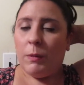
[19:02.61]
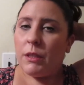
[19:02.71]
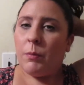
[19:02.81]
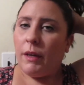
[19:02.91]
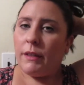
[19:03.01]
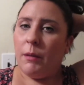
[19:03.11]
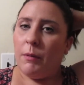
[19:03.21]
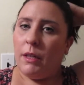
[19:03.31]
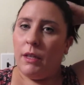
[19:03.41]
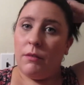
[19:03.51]
you'd be surprised how
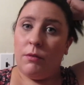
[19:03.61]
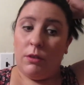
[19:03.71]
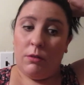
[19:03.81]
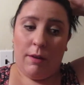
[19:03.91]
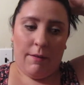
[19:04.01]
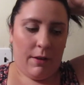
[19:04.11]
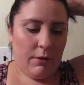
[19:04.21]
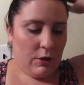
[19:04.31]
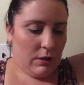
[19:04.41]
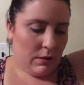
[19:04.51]
many kids really do have
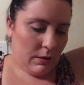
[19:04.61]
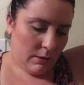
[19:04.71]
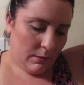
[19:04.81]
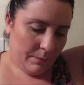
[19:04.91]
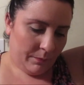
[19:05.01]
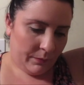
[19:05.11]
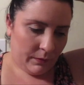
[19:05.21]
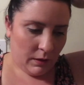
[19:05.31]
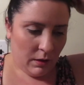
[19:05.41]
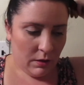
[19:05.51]
allergies.
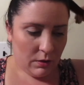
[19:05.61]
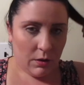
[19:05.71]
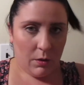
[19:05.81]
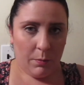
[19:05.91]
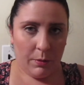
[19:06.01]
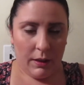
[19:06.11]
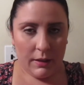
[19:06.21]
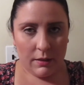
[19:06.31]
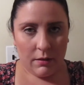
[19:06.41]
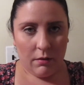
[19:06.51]
So
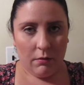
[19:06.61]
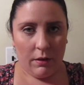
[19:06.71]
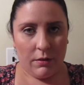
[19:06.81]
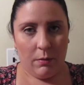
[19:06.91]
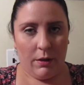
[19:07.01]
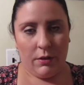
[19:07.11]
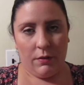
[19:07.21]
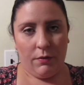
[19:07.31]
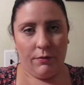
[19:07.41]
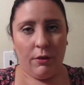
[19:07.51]
please, raise awareness
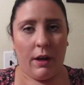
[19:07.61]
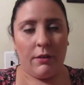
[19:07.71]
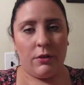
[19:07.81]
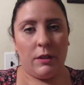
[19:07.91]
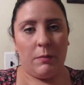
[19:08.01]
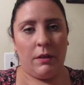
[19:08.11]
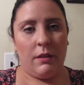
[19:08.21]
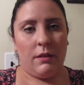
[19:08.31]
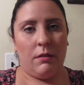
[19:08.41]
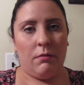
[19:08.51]
for food allergies,
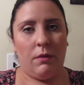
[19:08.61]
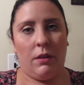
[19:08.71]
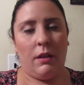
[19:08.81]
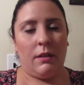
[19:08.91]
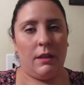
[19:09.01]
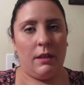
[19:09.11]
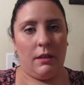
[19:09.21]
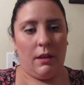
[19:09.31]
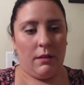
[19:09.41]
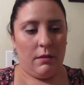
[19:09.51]
because it's really not
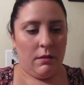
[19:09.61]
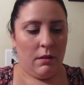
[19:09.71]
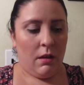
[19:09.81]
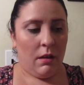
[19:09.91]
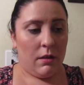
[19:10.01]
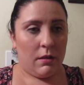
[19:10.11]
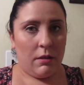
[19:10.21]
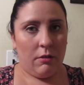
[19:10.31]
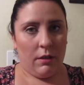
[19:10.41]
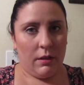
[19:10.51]
taken that
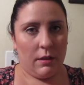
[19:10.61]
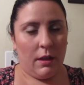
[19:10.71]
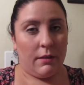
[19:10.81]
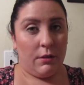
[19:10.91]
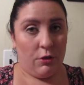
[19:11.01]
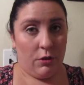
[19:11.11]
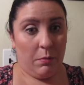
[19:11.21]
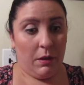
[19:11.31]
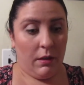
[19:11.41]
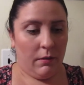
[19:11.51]
serious as it
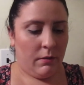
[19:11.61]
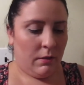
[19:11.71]
should be.